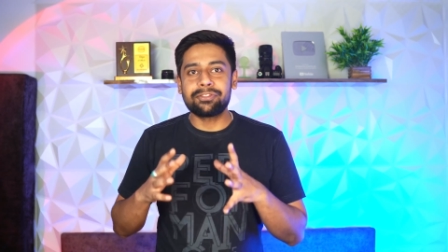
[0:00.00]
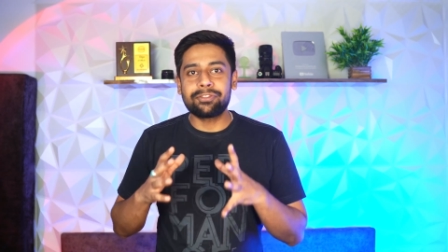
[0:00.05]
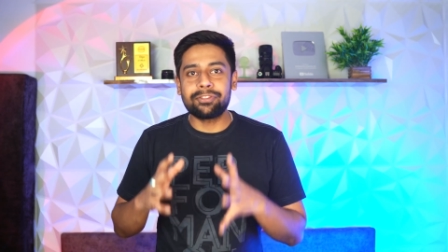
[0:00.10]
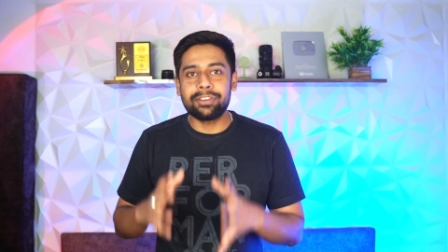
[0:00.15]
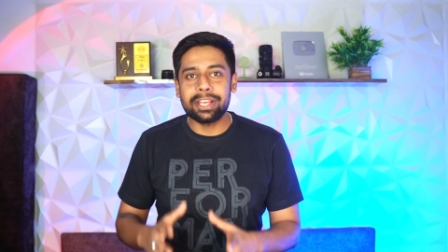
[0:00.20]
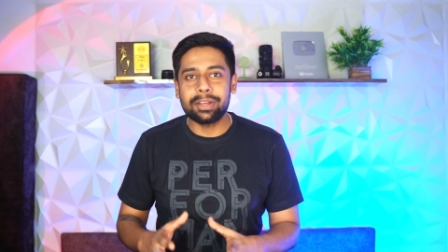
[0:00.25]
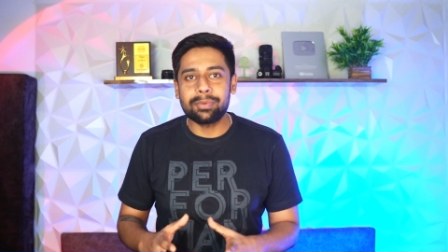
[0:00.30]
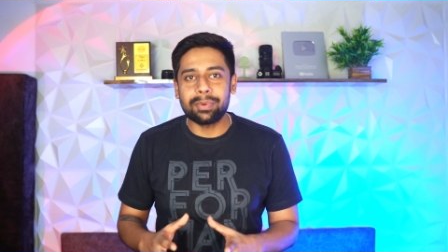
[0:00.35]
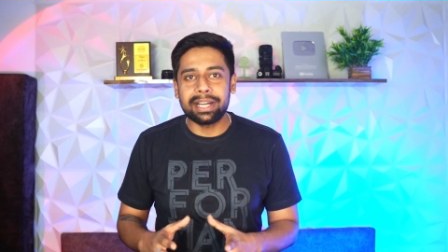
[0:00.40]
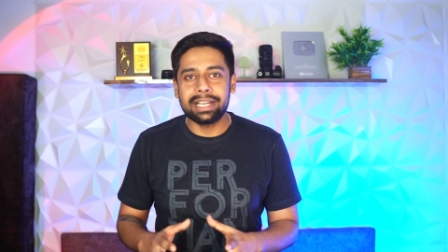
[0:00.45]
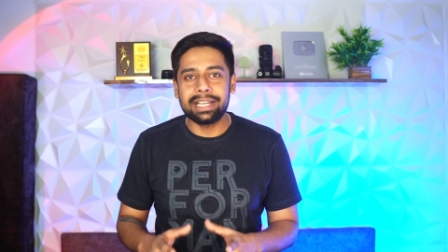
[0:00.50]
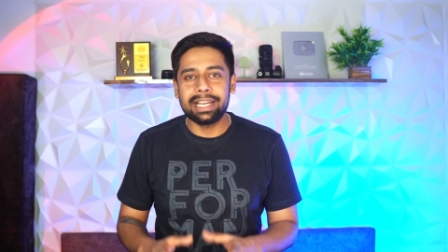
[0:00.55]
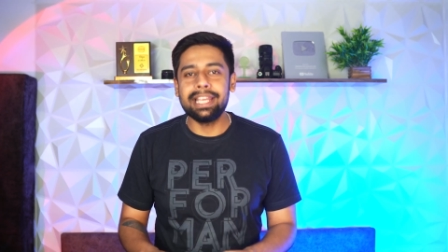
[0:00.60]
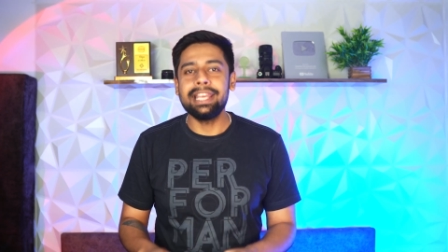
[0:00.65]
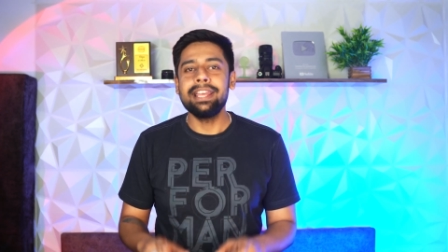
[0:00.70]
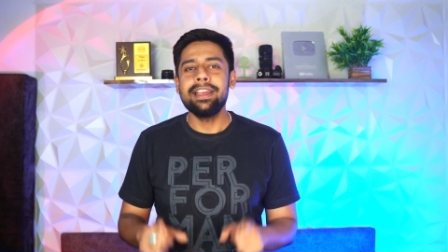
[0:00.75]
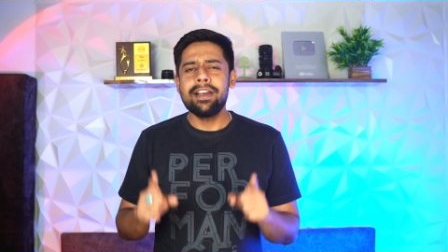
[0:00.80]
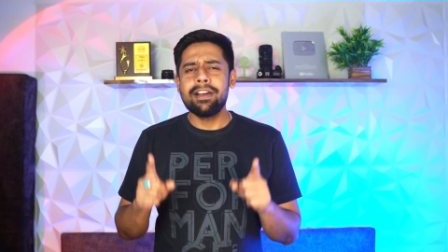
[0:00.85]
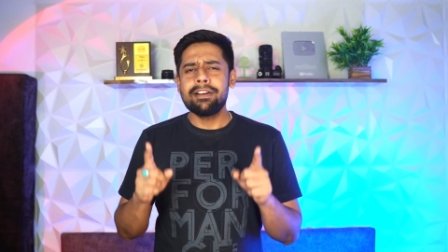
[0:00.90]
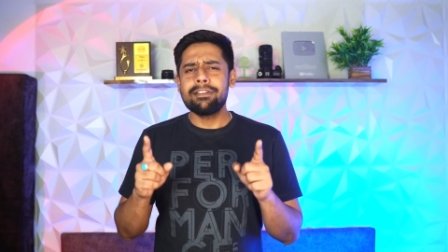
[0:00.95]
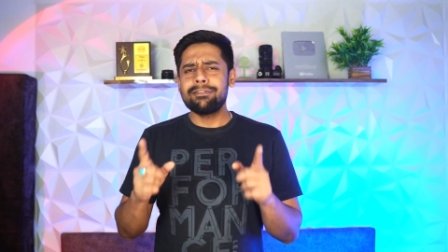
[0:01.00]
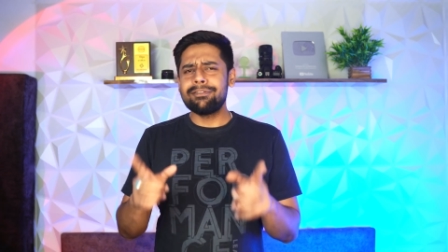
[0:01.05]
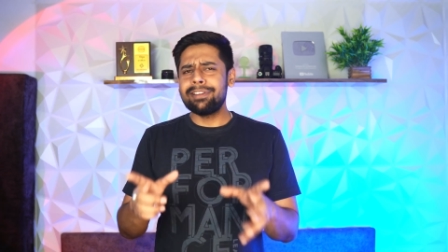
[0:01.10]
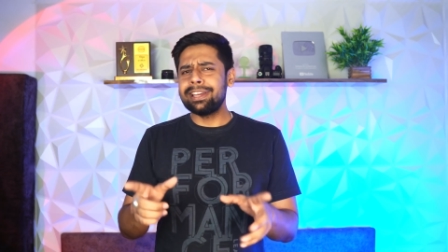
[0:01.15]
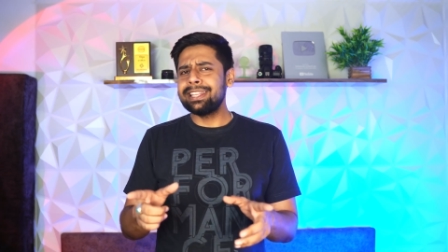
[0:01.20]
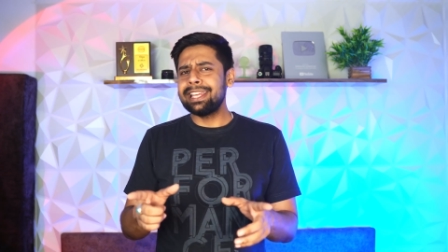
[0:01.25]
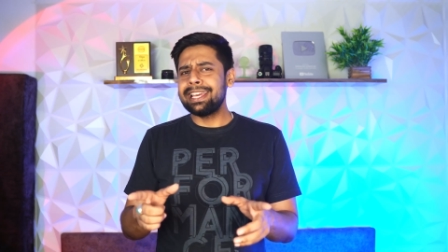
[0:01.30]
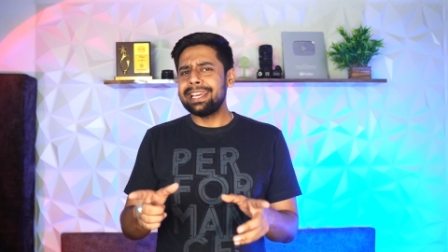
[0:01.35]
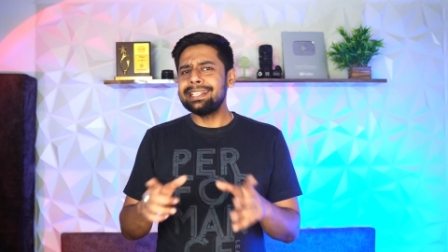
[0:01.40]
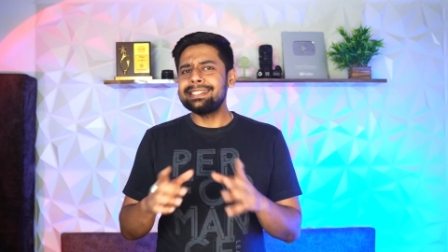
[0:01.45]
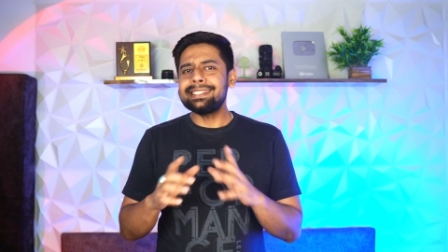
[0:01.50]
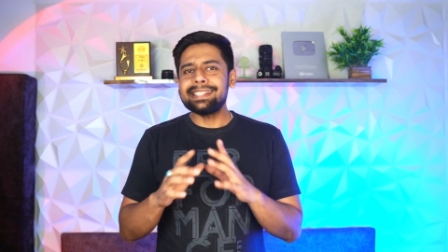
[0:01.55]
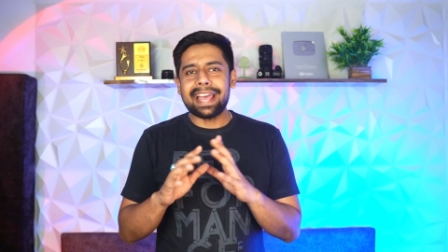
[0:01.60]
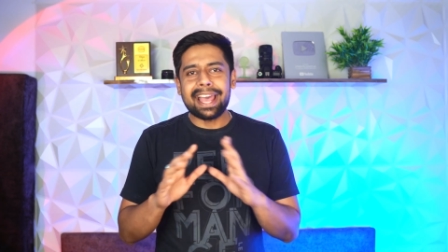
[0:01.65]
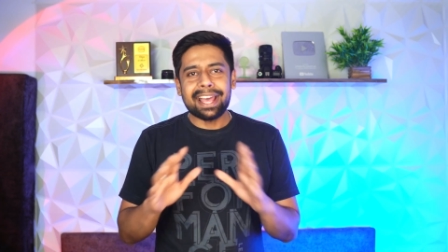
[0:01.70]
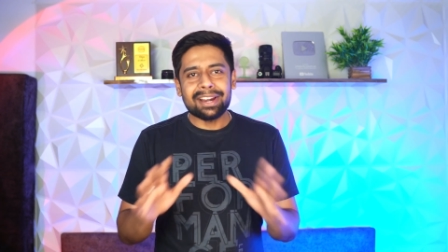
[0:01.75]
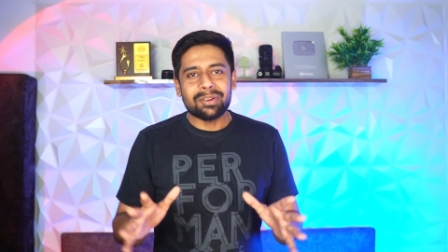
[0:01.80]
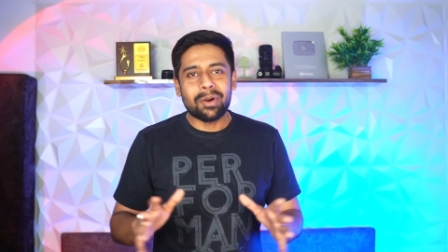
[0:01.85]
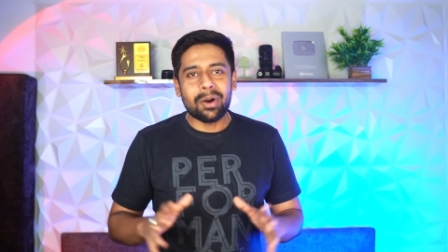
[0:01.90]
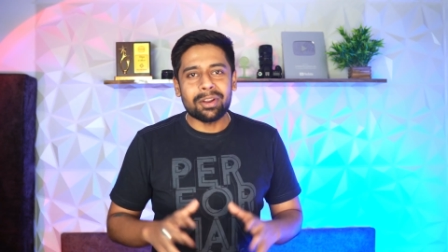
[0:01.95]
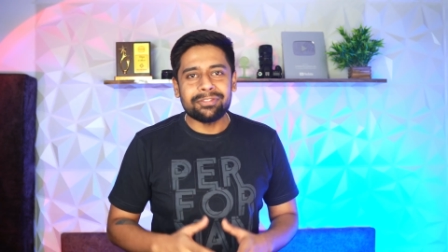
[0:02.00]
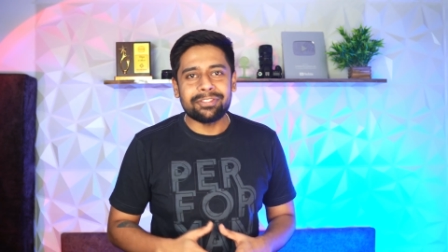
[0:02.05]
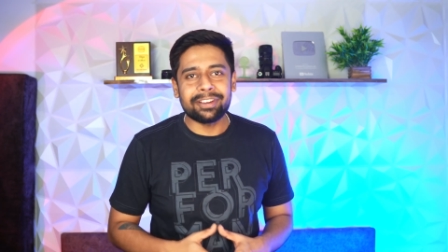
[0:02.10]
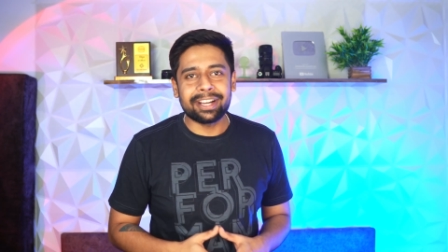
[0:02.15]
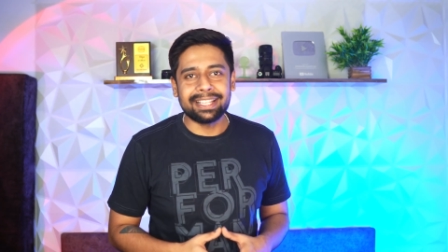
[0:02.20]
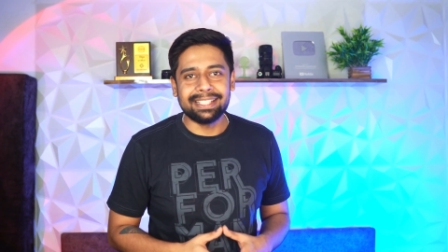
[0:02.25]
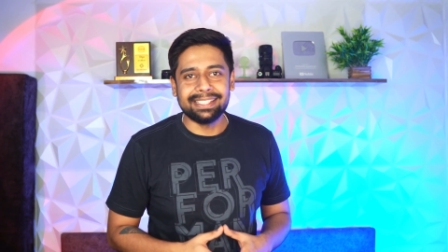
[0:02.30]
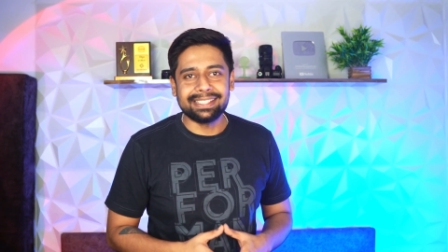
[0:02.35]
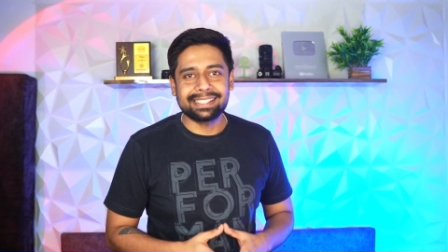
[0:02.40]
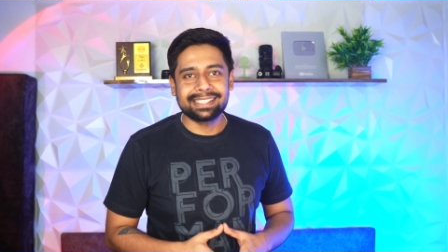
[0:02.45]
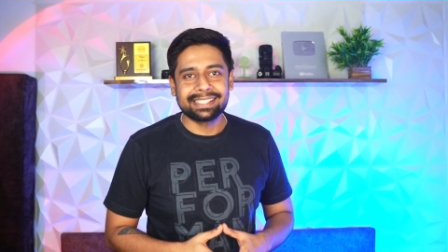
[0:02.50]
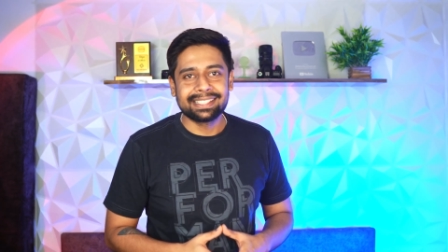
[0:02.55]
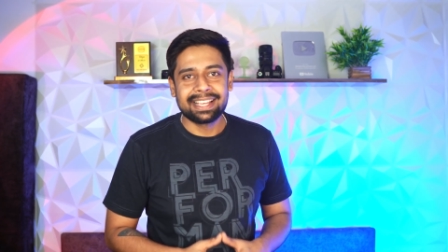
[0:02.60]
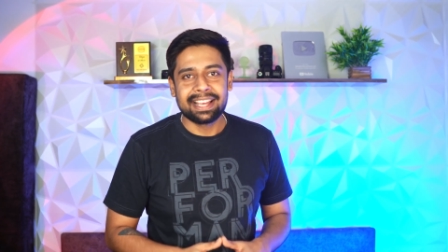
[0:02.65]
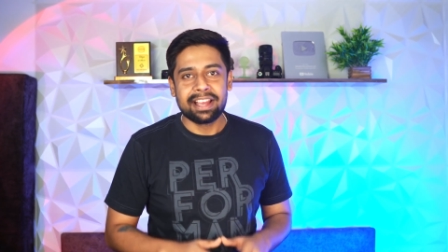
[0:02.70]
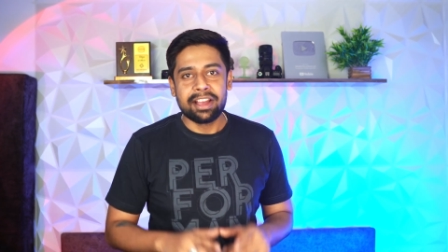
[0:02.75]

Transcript: frequently with ease and confidence.